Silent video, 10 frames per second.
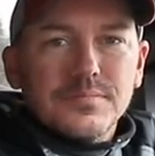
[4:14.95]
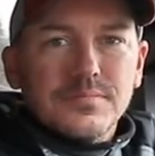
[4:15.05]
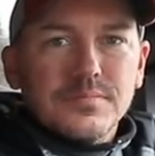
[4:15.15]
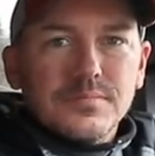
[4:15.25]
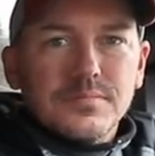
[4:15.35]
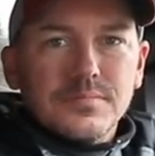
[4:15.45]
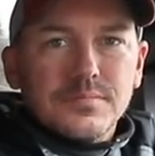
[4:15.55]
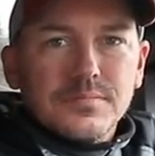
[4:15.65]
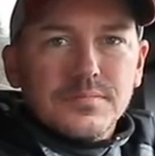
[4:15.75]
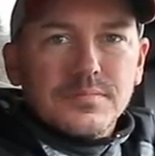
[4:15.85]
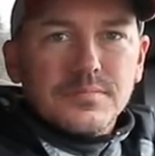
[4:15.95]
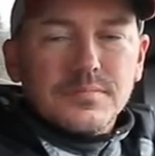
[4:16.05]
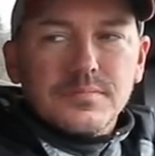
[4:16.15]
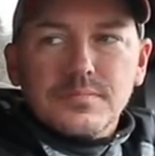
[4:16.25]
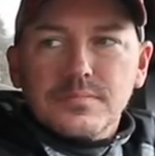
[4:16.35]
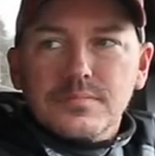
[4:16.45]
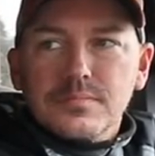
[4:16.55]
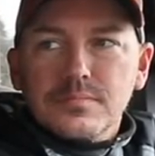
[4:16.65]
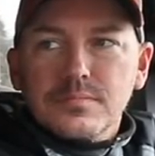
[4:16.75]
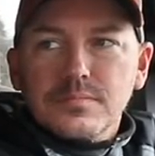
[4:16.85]

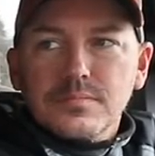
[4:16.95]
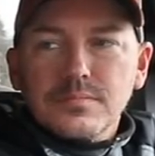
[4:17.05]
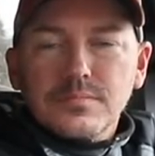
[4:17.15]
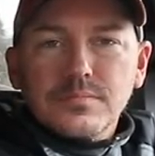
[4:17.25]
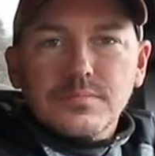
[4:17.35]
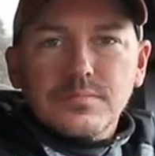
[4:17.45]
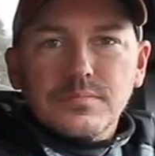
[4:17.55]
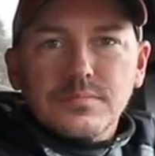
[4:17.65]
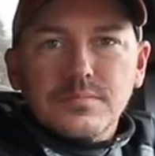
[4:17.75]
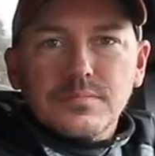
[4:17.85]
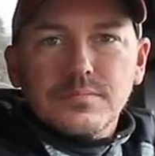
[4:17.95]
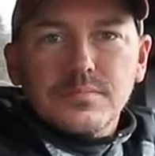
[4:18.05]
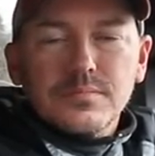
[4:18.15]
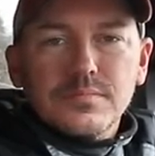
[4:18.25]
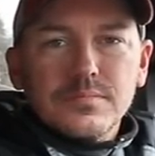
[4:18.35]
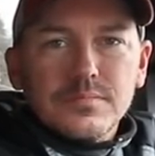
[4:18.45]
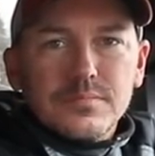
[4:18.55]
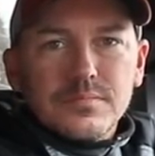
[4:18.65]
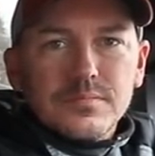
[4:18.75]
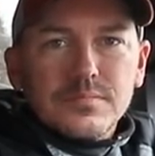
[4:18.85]

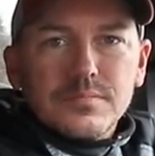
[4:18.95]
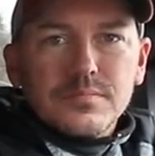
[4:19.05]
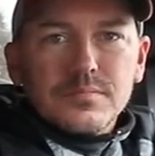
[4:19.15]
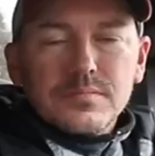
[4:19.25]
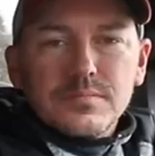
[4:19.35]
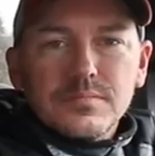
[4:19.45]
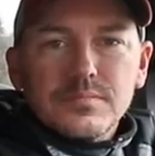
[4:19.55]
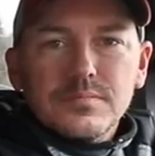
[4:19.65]
This person isn't speaking.